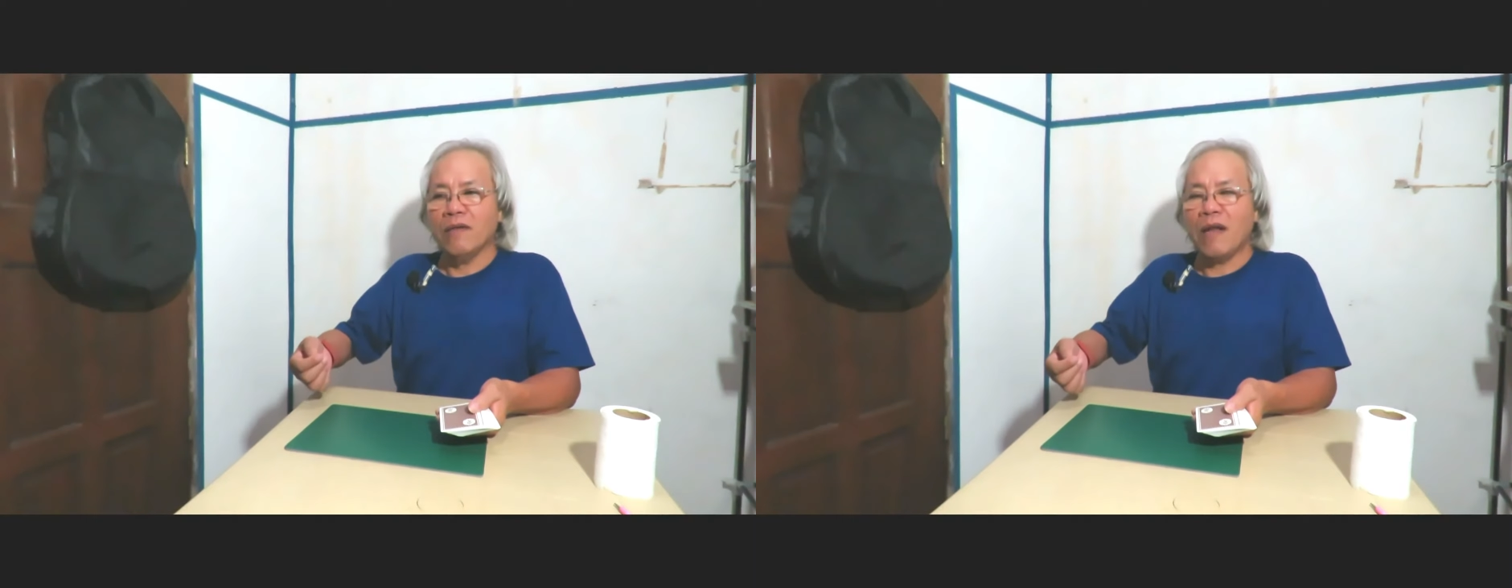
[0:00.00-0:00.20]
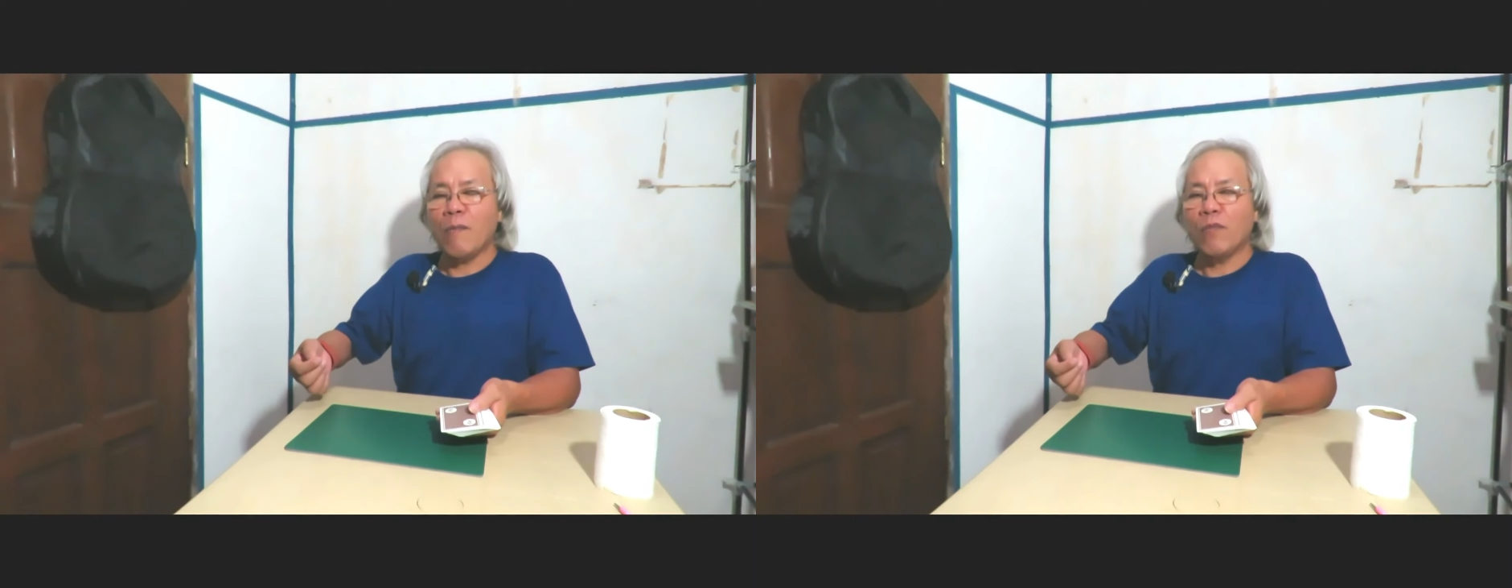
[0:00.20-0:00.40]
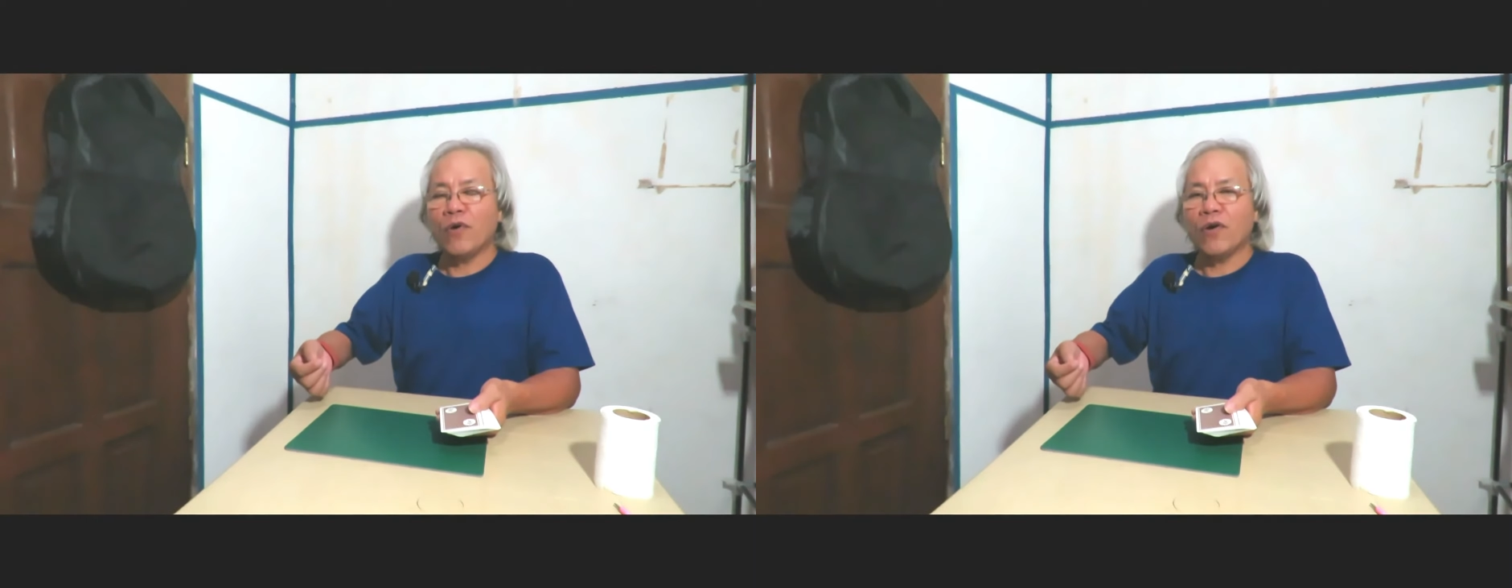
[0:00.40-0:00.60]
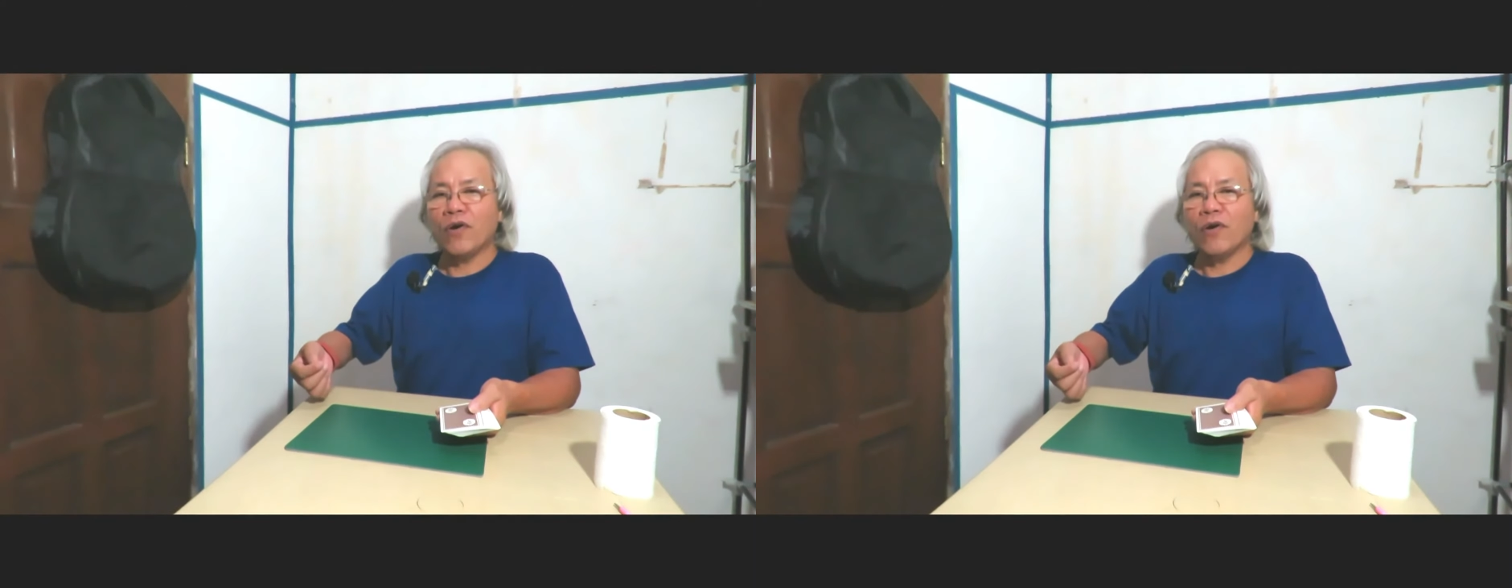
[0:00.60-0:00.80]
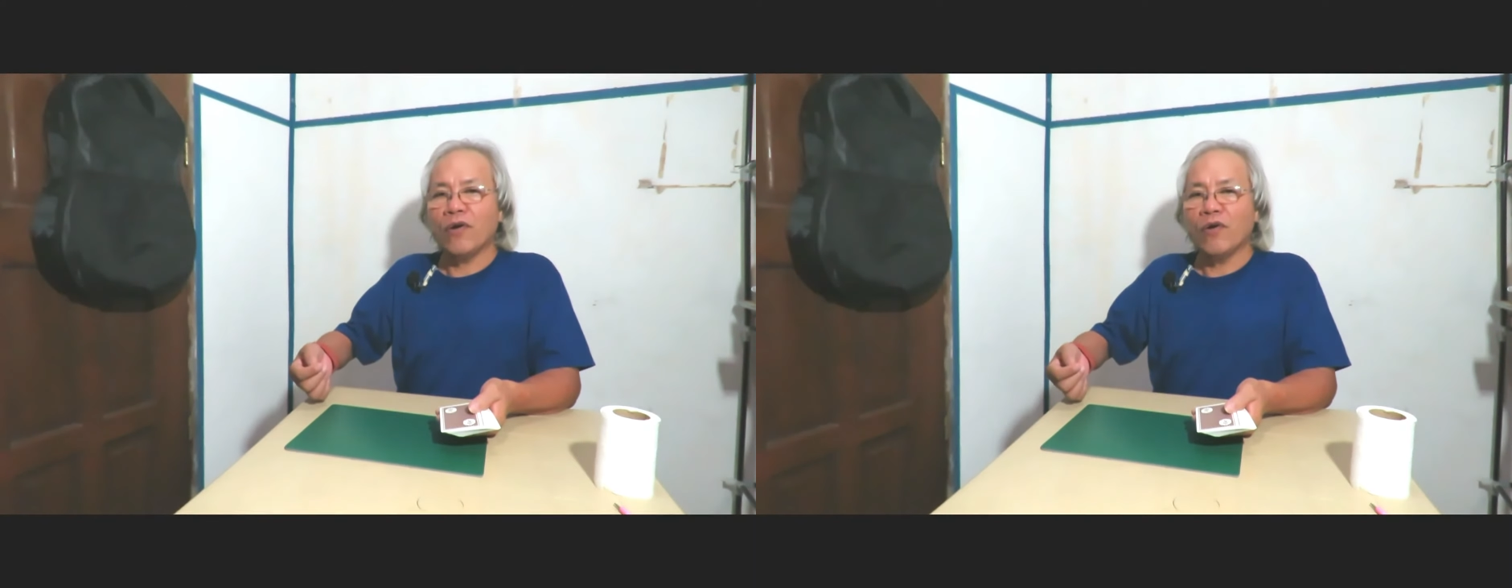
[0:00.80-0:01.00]

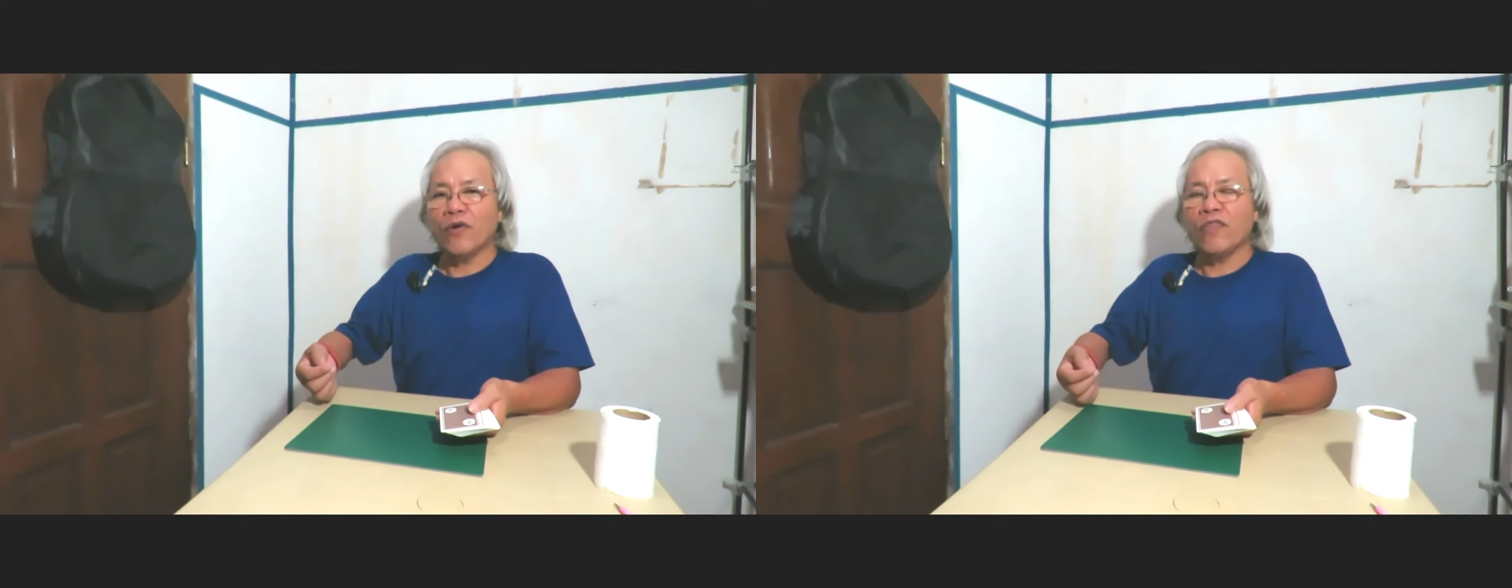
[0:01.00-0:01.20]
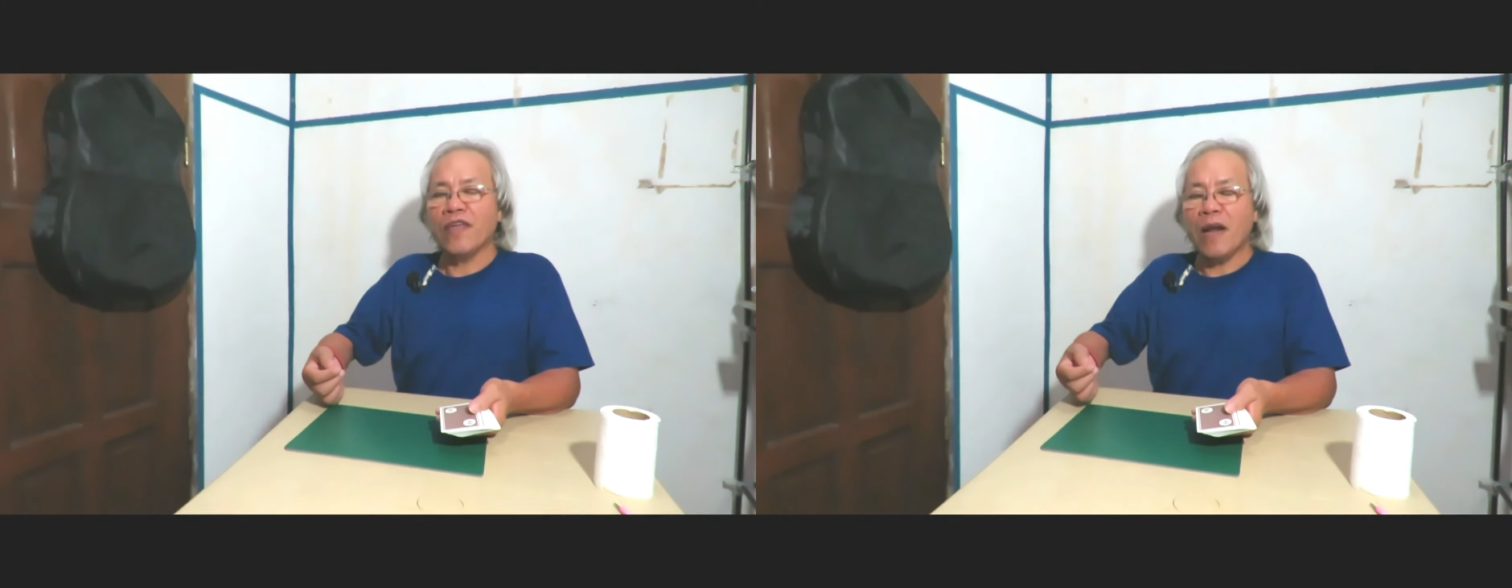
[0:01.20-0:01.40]
number or the